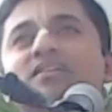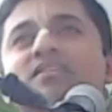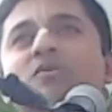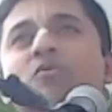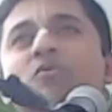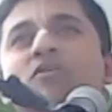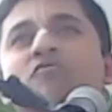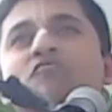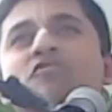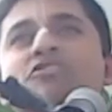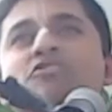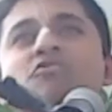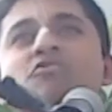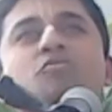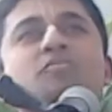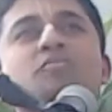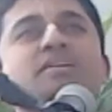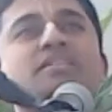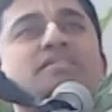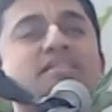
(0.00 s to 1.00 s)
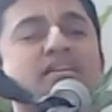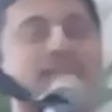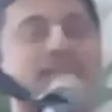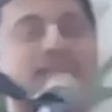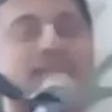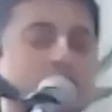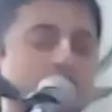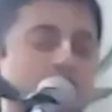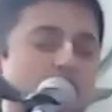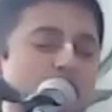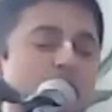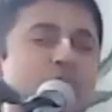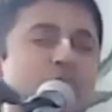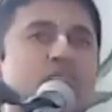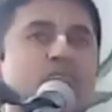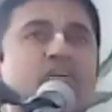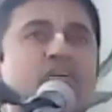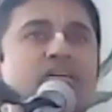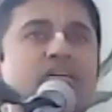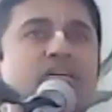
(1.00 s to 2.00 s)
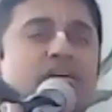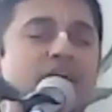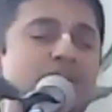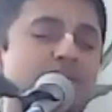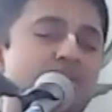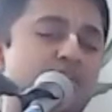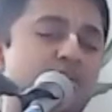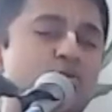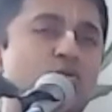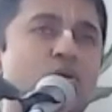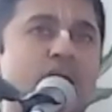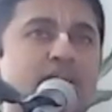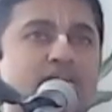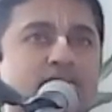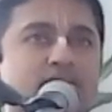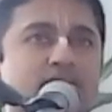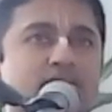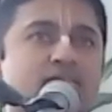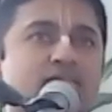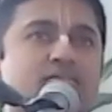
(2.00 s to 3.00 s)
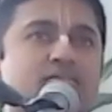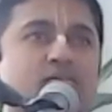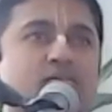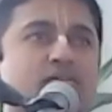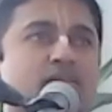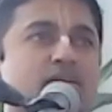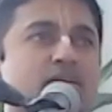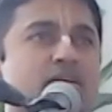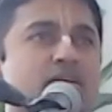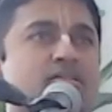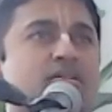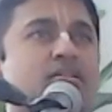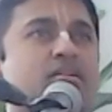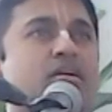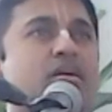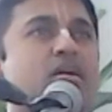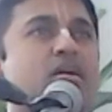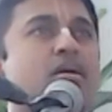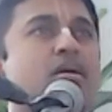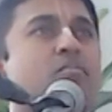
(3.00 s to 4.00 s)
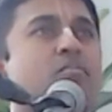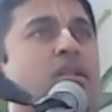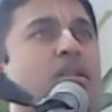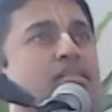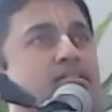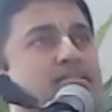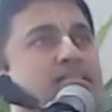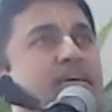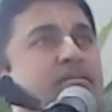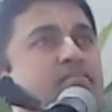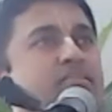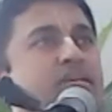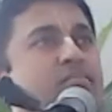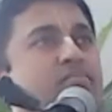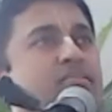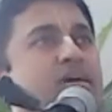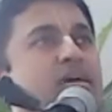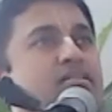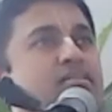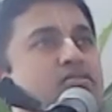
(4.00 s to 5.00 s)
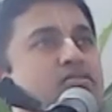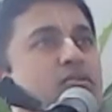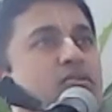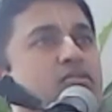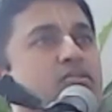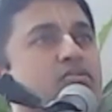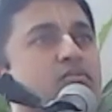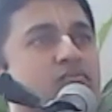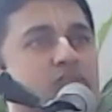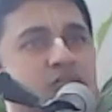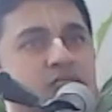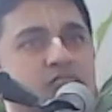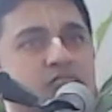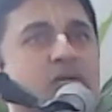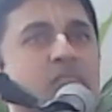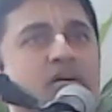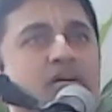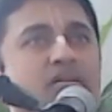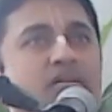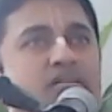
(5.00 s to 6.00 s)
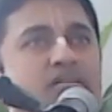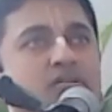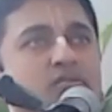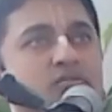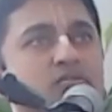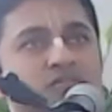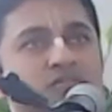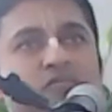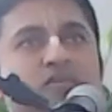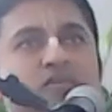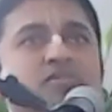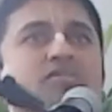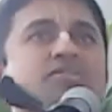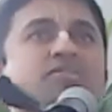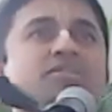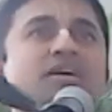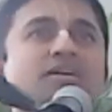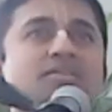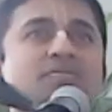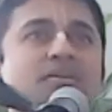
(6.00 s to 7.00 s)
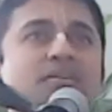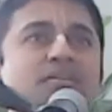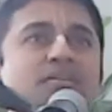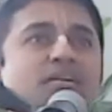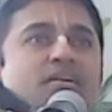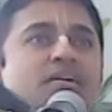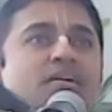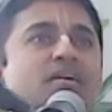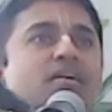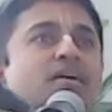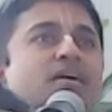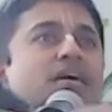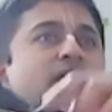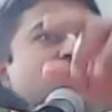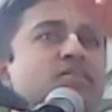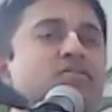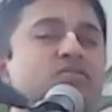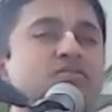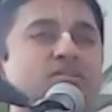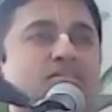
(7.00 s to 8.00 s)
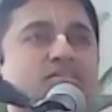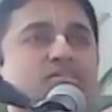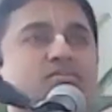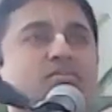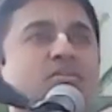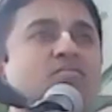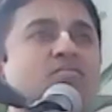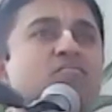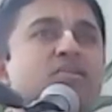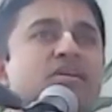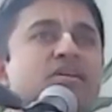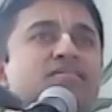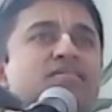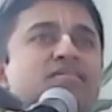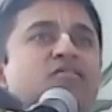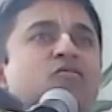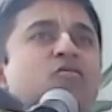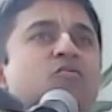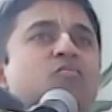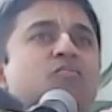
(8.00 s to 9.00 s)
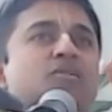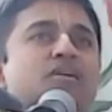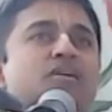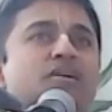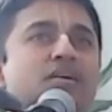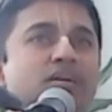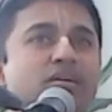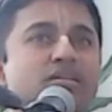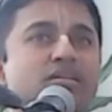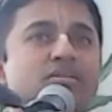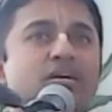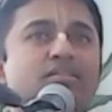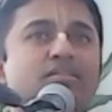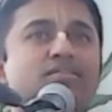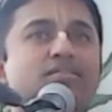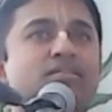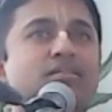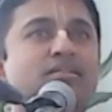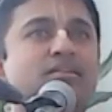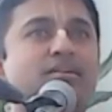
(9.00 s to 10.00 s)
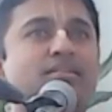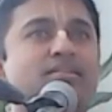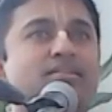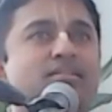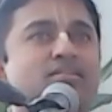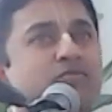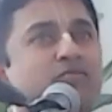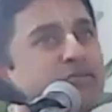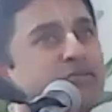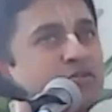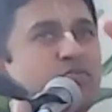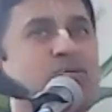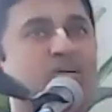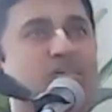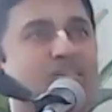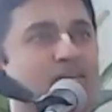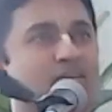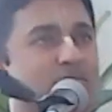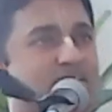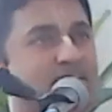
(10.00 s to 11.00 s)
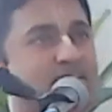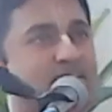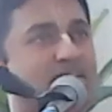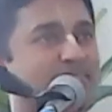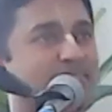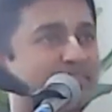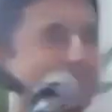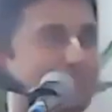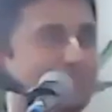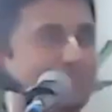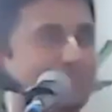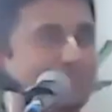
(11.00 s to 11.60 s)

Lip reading: the word Vishnu means he who's all-pervading and he who enters his own creation. But at the same time, that is also with Praman used for Krishna as well. And to just to complete the loop, in Shastra, it is Vishnu Bhakti Pratidevi.